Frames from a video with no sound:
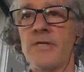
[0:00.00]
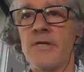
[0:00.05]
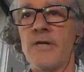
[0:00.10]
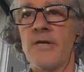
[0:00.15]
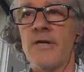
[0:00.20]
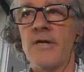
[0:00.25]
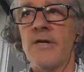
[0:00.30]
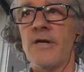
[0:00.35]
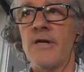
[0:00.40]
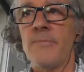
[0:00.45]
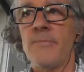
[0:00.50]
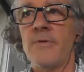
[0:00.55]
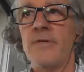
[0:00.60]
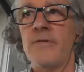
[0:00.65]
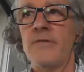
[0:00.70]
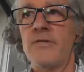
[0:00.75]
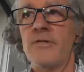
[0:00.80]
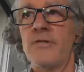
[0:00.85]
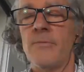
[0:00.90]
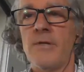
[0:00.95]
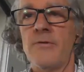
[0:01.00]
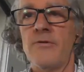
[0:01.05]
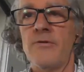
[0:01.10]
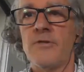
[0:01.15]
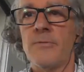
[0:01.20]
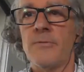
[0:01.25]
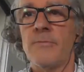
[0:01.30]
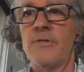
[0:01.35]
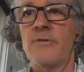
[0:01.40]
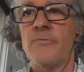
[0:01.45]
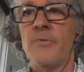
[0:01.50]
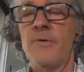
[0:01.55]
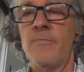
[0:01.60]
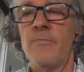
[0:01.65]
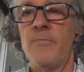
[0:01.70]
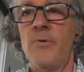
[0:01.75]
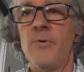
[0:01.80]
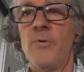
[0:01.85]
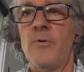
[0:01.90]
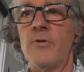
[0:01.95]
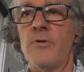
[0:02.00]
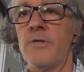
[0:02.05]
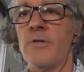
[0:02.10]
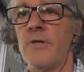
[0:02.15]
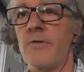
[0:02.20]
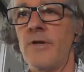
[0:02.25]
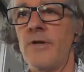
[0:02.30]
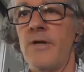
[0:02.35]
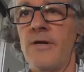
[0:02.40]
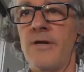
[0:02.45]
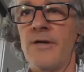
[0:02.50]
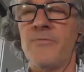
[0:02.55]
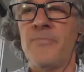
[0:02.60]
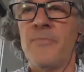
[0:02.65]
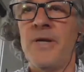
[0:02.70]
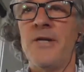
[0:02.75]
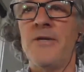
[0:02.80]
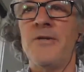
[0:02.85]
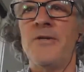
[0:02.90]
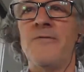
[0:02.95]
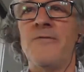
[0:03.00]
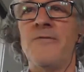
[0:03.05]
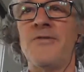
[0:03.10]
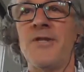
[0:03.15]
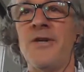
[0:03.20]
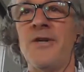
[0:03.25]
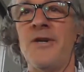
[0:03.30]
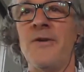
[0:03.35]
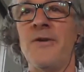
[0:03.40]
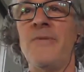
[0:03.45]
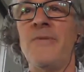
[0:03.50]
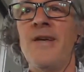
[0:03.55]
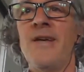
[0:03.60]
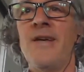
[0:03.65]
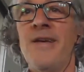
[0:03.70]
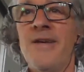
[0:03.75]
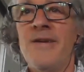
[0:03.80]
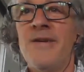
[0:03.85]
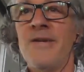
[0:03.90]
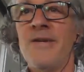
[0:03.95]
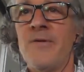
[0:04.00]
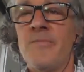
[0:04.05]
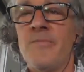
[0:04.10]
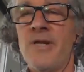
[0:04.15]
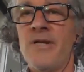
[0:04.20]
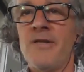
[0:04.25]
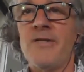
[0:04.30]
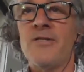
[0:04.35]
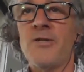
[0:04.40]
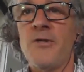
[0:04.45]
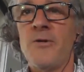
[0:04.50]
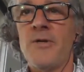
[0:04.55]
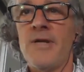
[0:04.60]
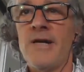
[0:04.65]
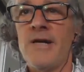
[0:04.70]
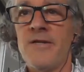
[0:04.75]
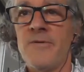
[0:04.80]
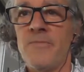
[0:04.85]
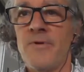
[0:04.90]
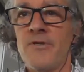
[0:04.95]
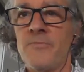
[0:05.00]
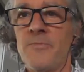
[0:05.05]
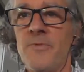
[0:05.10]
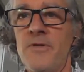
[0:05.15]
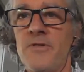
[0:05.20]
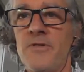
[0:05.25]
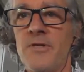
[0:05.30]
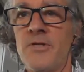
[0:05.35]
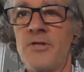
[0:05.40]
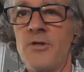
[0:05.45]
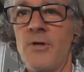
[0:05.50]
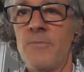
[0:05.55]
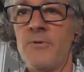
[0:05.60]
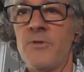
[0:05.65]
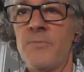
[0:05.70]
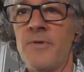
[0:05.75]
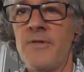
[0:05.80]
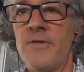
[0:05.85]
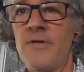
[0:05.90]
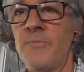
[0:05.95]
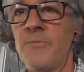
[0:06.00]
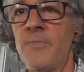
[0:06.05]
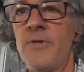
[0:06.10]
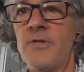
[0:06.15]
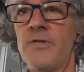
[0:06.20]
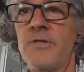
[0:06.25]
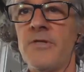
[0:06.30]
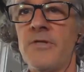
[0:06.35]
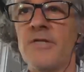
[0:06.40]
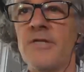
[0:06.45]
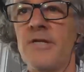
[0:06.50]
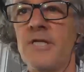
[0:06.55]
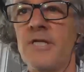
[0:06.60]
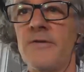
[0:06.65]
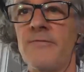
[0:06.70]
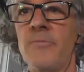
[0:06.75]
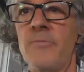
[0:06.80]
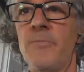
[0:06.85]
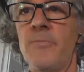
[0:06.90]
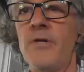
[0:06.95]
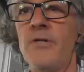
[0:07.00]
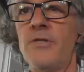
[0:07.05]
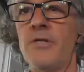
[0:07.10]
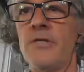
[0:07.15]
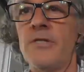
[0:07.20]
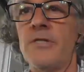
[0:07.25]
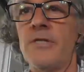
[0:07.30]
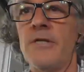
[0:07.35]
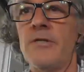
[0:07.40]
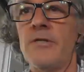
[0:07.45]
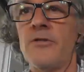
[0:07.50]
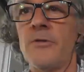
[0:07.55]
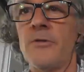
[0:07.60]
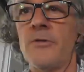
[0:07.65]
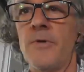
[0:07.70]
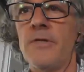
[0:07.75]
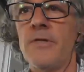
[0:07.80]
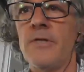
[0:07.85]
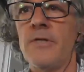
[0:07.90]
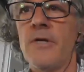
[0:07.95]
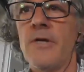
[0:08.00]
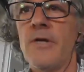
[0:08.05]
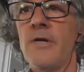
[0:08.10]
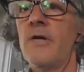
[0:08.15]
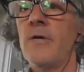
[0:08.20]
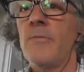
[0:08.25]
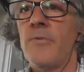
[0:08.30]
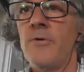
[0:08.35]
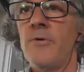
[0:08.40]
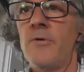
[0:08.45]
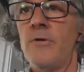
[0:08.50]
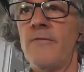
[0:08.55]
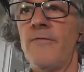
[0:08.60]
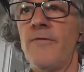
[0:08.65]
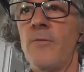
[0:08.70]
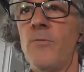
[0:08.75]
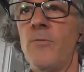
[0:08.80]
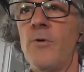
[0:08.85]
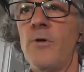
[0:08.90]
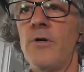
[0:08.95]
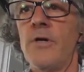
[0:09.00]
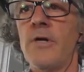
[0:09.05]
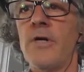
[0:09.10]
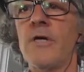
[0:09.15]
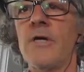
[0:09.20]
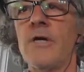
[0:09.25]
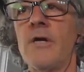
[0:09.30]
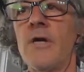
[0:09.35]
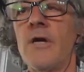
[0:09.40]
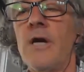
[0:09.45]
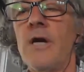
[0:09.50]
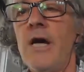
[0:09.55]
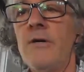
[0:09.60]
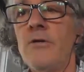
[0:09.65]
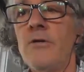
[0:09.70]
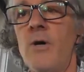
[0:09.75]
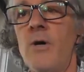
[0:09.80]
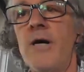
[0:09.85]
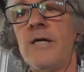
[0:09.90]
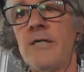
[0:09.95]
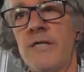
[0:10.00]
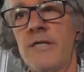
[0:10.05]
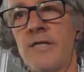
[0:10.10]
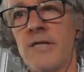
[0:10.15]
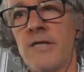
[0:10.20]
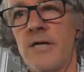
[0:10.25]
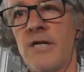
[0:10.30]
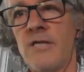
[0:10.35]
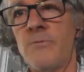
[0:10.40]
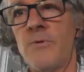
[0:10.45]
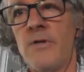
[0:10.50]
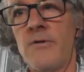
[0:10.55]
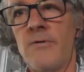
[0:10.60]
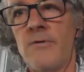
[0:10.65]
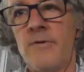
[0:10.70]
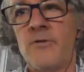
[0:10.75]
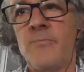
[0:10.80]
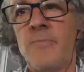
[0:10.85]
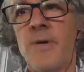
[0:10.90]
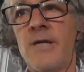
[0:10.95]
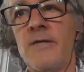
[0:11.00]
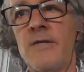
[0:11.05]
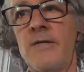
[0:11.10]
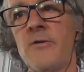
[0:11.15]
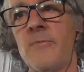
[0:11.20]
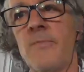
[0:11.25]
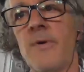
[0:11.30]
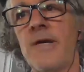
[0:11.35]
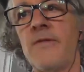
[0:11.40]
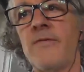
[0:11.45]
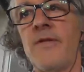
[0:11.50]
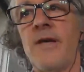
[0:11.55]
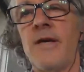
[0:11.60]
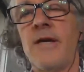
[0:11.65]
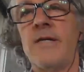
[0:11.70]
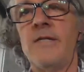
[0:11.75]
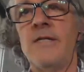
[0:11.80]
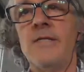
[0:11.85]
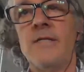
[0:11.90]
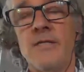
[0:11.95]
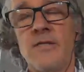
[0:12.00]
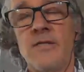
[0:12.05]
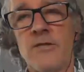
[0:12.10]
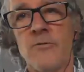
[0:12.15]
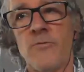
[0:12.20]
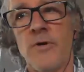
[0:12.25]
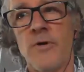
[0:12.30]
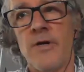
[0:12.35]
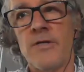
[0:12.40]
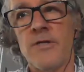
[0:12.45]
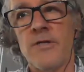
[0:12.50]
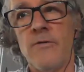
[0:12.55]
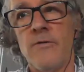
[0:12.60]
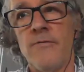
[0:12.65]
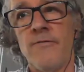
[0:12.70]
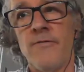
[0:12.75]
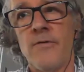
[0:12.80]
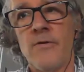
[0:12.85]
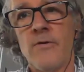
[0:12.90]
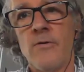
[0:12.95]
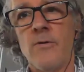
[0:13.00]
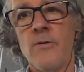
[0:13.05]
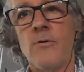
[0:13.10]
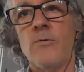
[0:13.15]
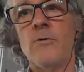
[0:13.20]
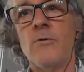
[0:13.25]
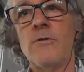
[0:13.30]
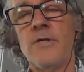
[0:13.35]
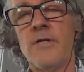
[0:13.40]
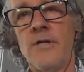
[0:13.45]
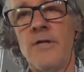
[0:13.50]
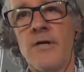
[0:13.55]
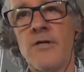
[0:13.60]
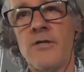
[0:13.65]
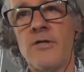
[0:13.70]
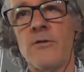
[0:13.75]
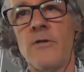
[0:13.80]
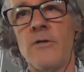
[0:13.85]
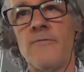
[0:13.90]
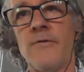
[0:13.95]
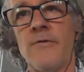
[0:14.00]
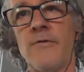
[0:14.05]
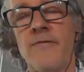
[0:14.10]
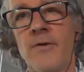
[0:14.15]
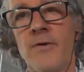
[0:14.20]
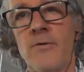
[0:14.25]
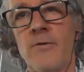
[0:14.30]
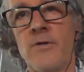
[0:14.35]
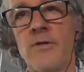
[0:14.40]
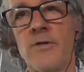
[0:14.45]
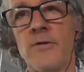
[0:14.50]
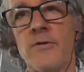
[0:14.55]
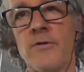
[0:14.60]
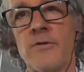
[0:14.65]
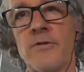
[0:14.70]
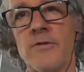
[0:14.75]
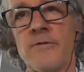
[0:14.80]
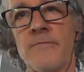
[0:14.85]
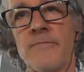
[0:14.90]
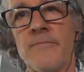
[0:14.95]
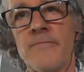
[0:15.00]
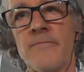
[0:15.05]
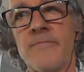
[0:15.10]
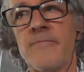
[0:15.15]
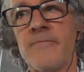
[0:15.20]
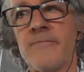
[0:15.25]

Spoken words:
I mean, so many instruments have been bought in the last period of time completely sold out in most music shops. But this person says, if I purchase an instrument purely for work, how do I decide whether it's better to make that an instant write-off or deduction over a few years?